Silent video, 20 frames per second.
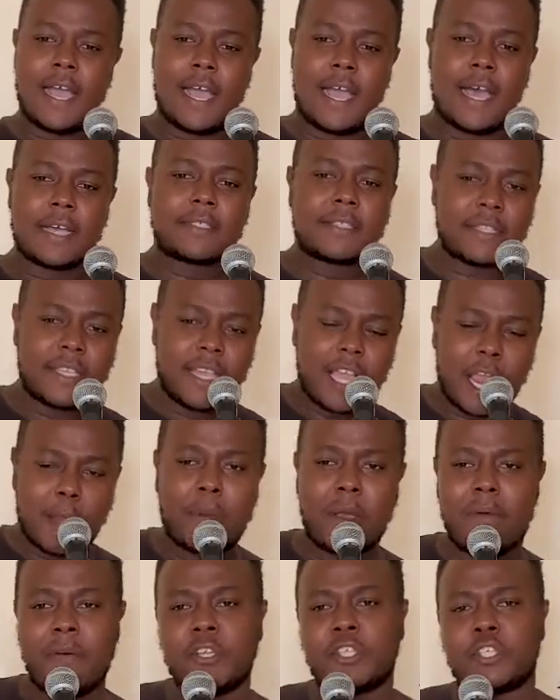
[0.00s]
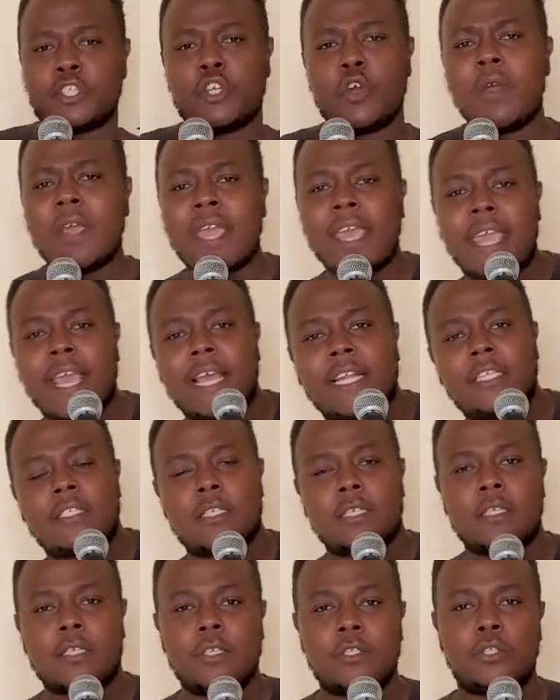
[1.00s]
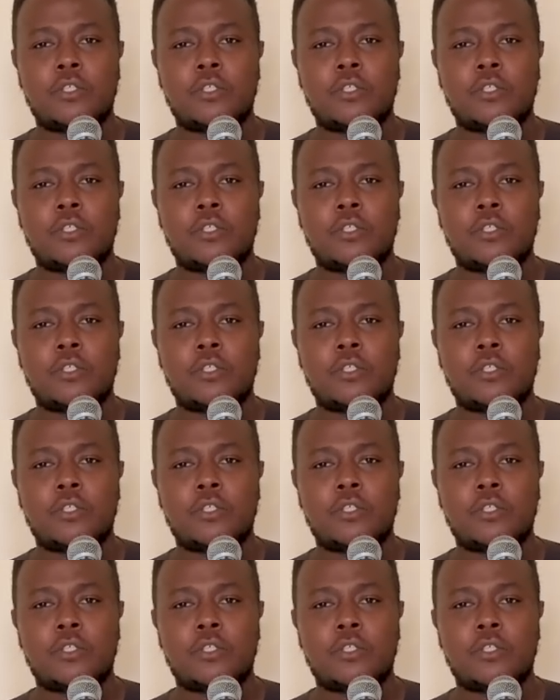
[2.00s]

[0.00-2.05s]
As a young parent, you don't get